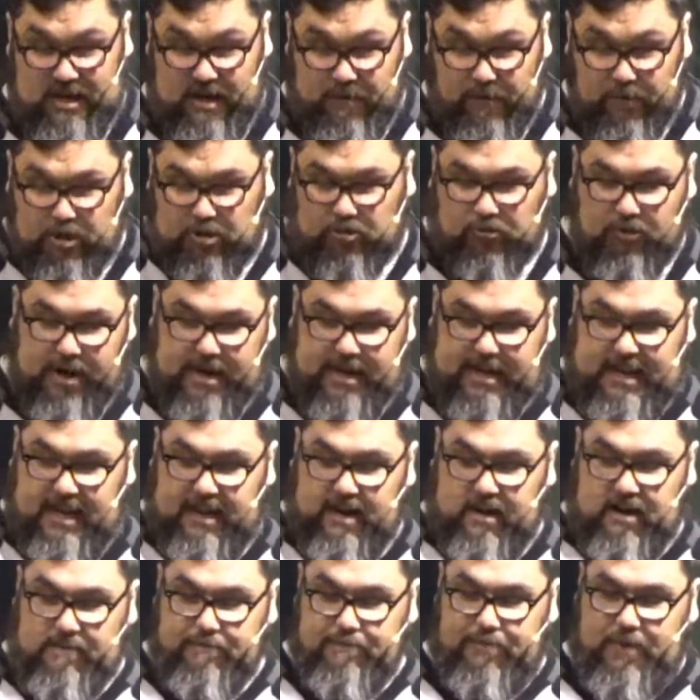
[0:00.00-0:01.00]
Number three, get
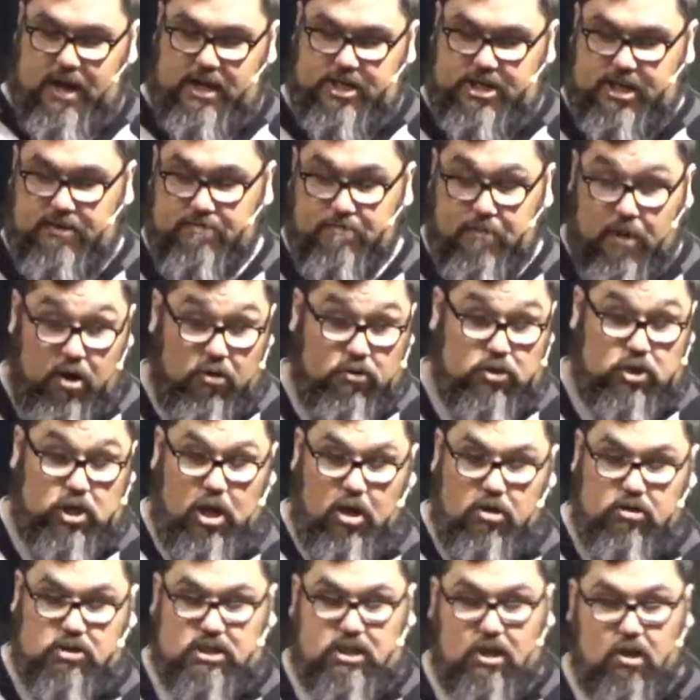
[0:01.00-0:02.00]
on a budget. Most
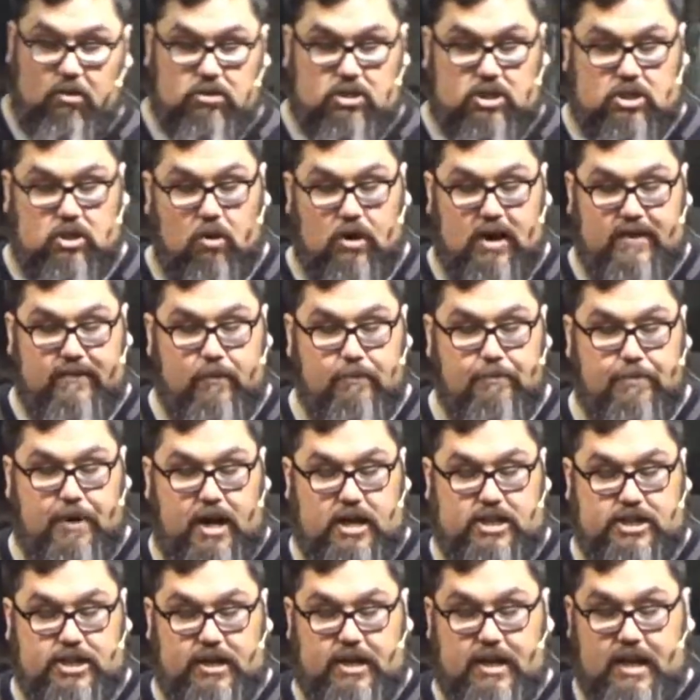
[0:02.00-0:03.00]
households don't have a
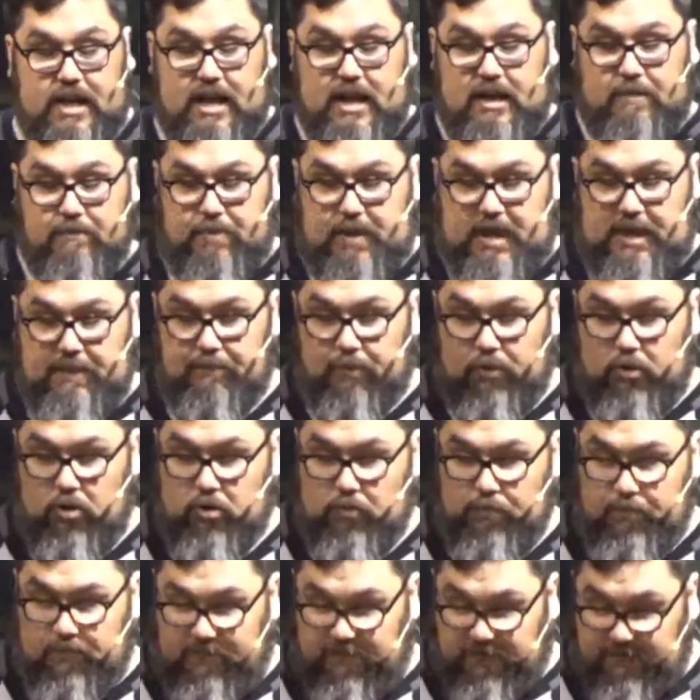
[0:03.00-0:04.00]
budget. People
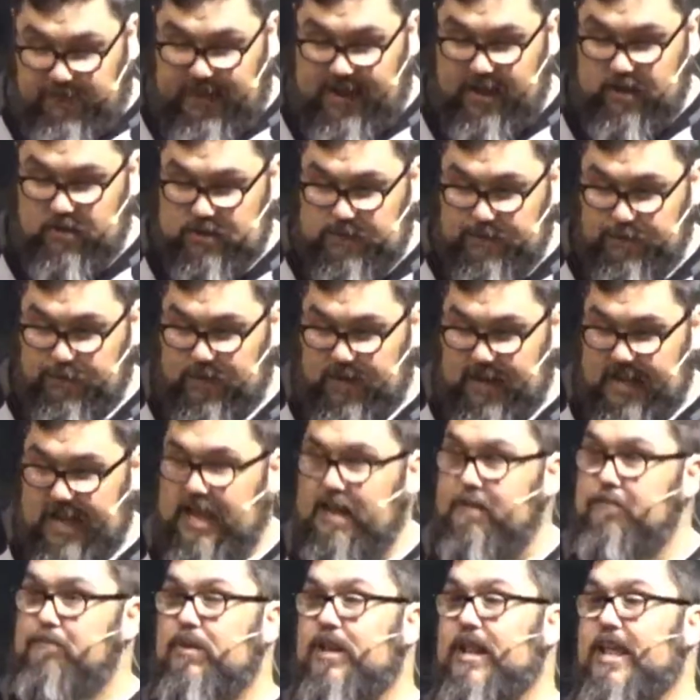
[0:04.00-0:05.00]
who fail to
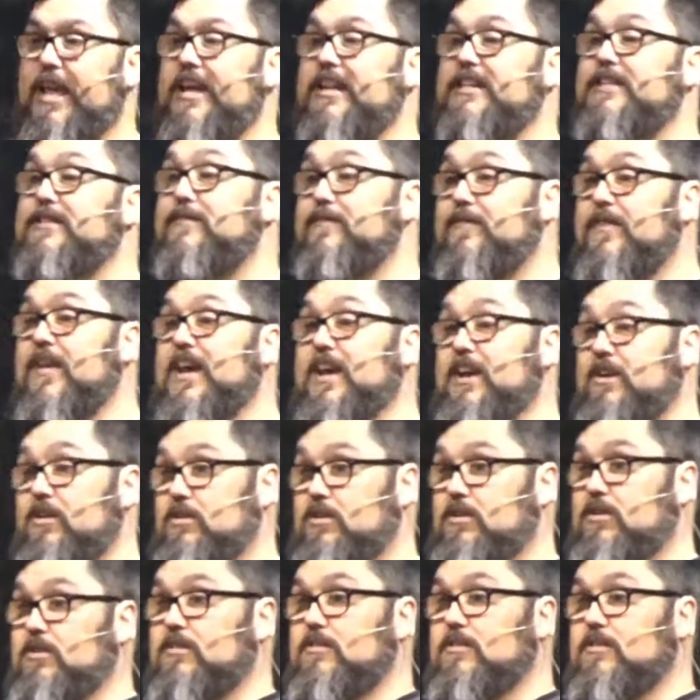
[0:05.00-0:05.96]
plan to fail.